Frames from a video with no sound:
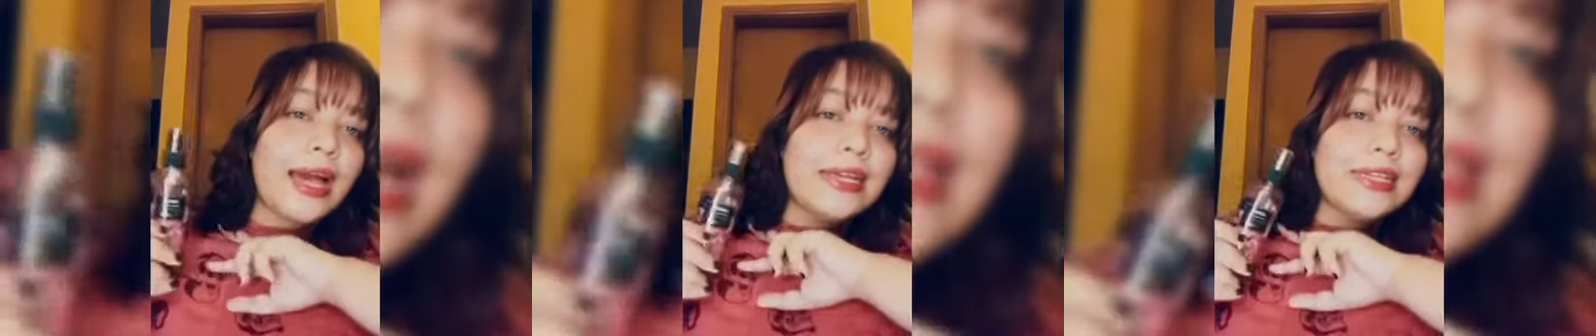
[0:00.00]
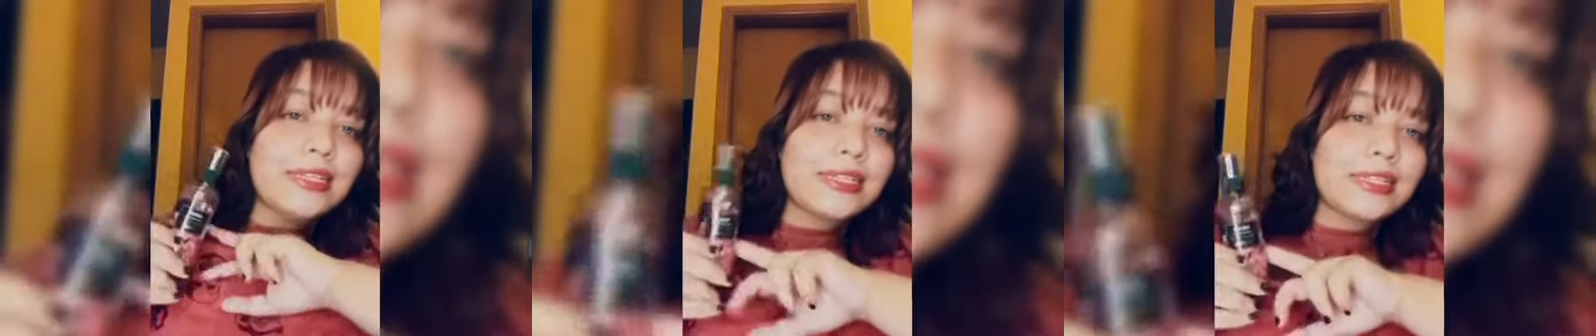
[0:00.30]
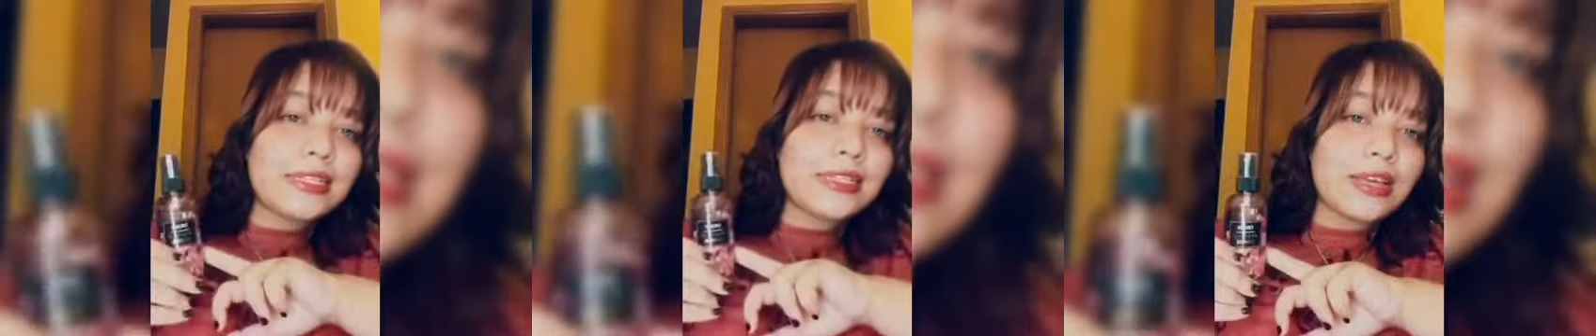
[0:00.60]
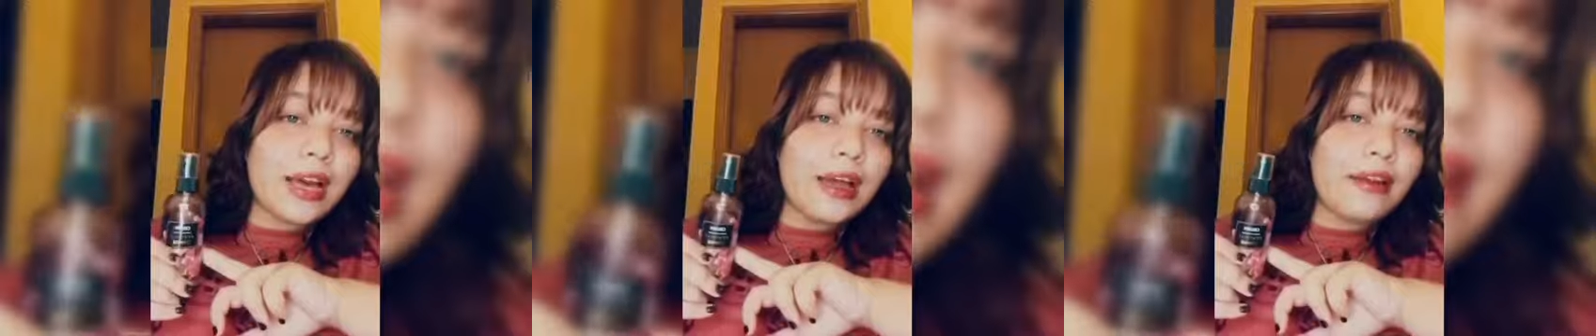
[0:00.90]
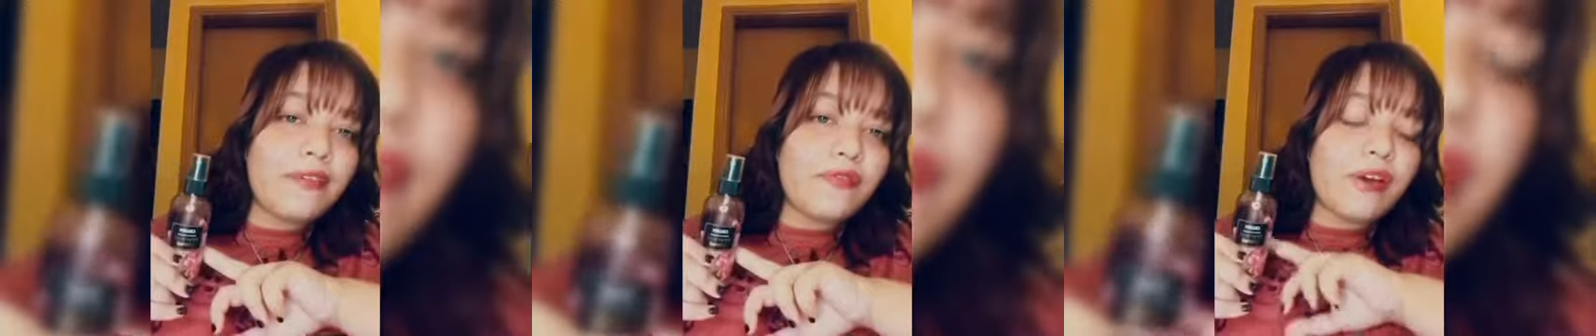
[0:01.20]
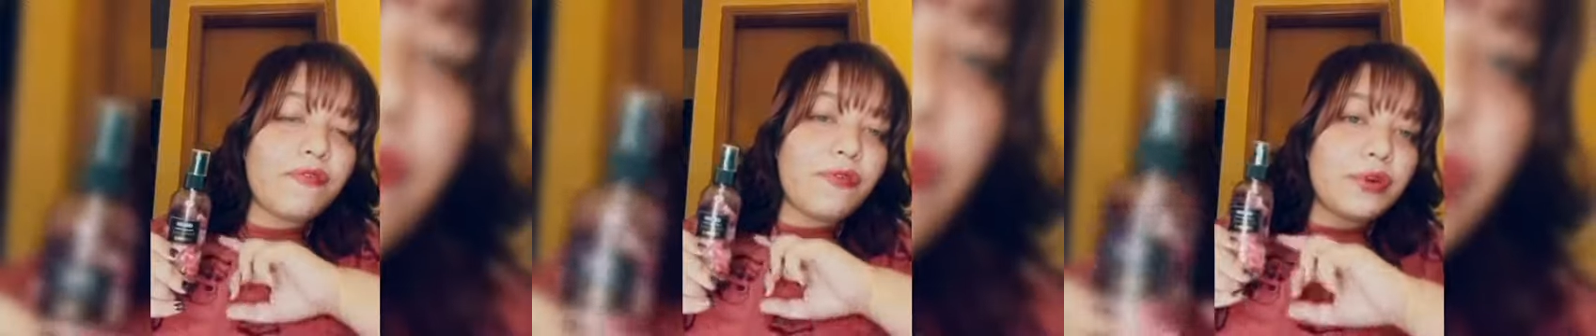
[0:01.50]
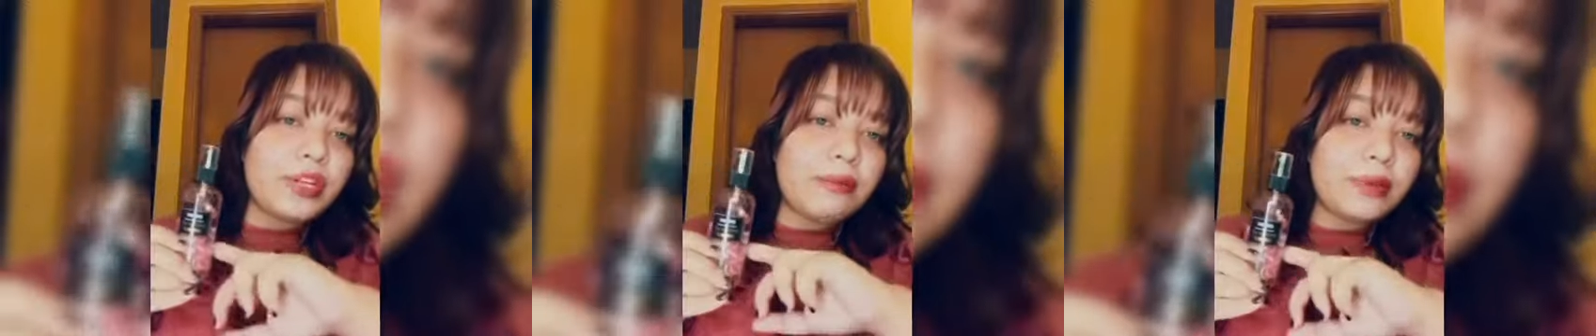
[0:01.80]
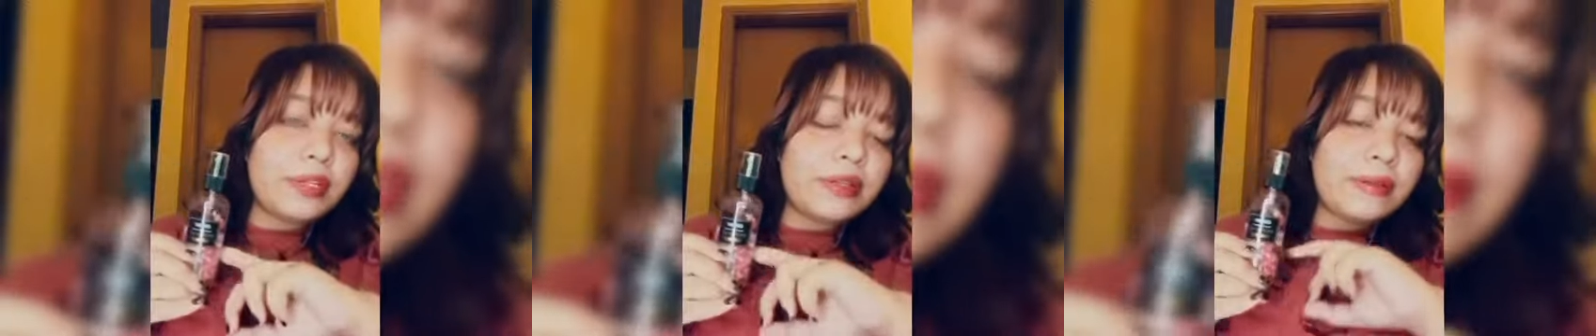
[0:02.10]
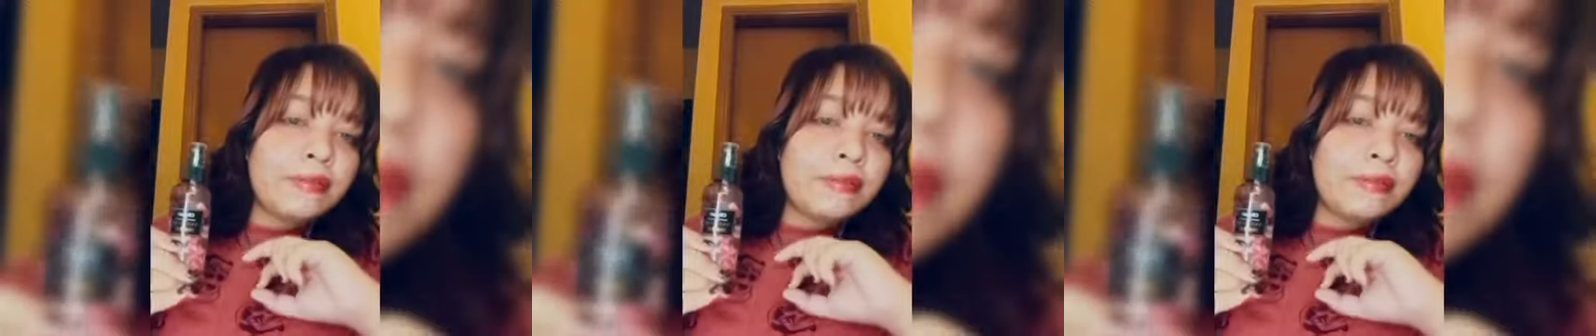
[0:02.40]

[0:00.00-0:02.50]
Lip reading: and it is kind of affordable.